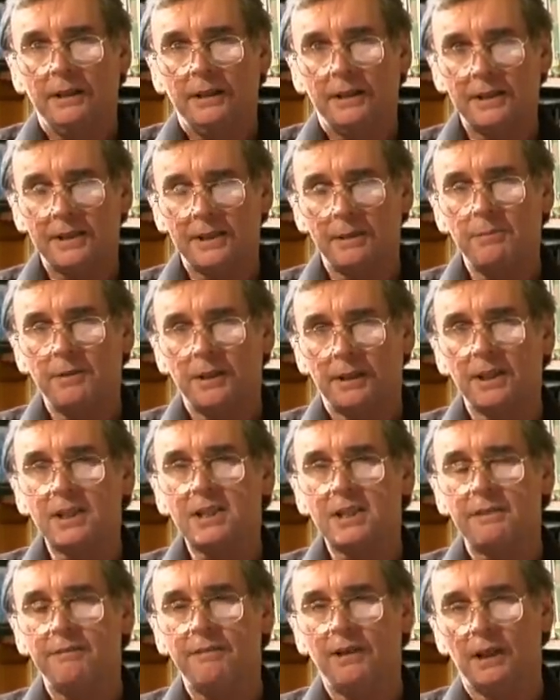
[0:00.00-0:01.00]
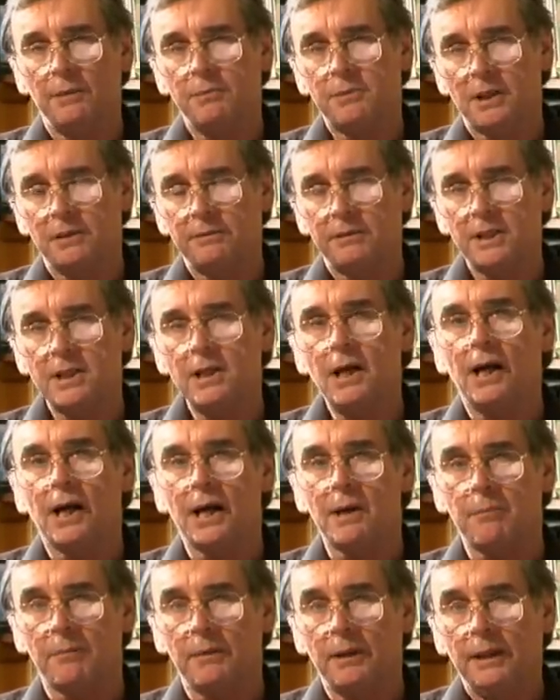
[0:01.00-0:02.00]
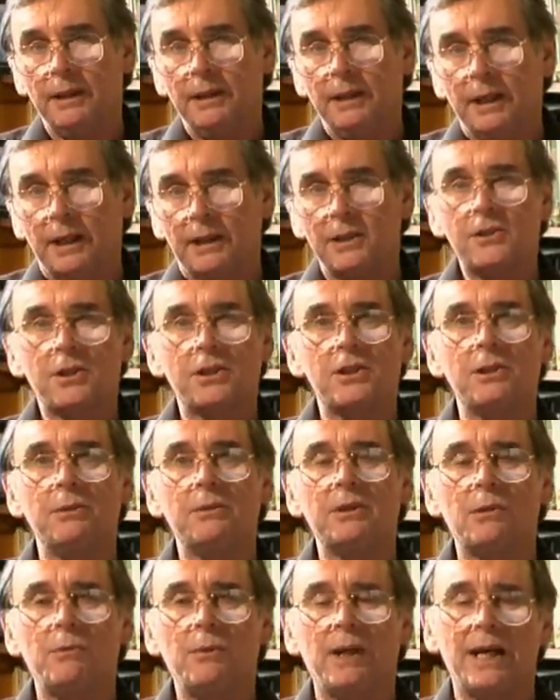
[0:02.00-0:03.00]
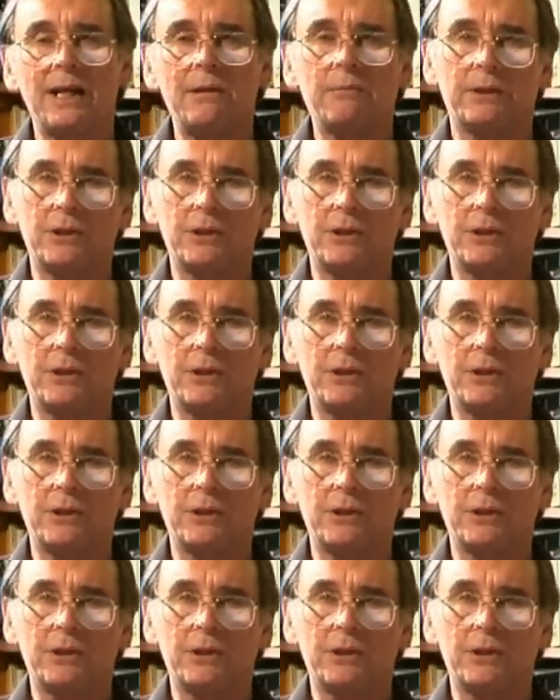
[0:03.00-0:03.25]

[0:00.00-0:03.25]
It's something that's developed over time. And it's to do with the way in